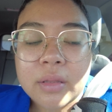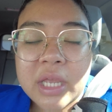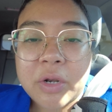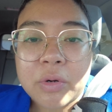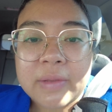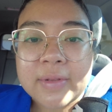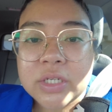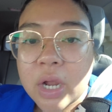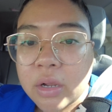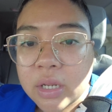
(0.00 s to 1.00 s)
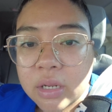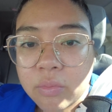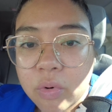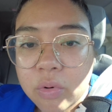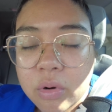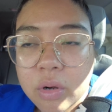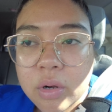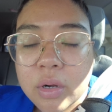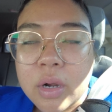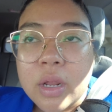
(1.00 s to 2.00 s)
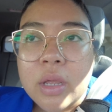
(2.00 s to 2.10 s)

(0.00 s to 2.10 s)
they don't even talk anymore.